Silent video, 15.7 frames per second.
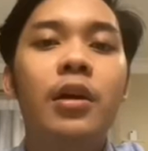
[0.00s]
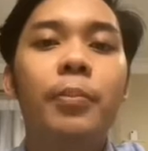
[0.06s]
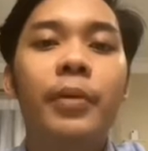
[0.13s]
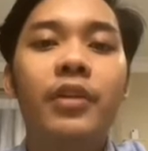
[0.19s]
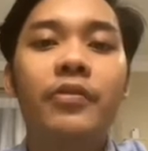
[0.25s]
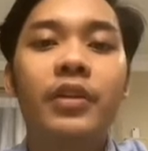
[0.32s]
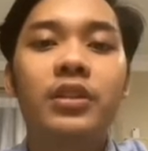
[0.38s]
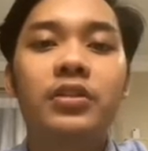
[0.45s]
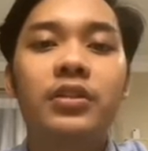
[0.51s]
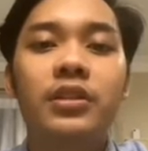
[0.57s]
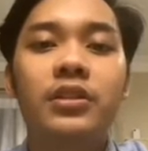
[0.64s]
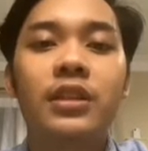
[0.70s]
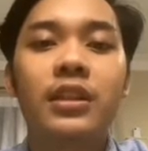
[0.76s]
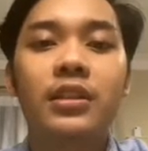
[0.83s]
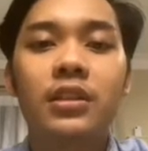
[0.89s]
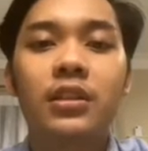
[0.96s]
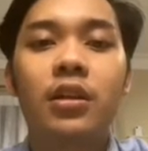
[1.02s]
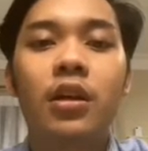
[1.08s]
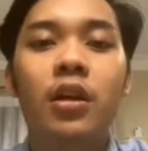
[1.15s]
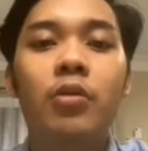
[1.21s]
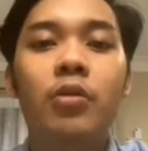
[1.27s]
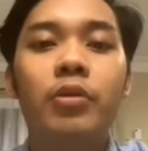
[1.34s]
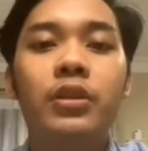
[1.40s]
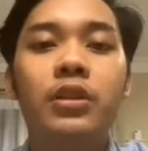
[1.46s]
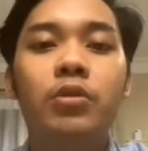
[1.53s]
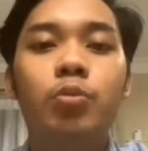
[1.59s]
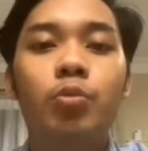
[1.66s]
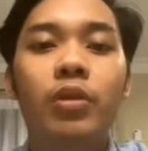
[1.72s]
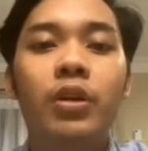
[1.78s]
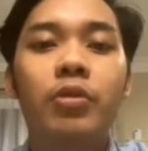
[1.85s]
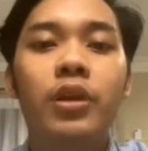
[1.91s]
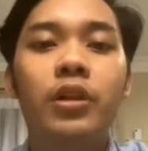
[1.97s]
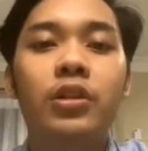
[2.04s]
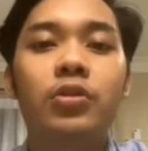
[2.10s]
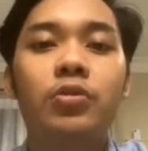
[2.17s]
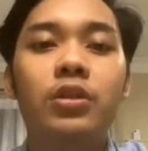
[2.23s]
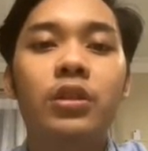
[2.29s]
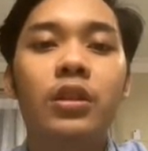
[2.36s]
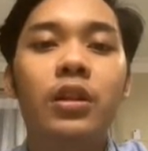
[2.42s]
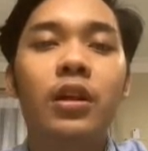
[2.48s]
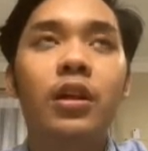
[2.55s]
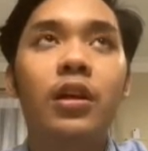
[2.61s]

manufacturing sector, which is why we had chosen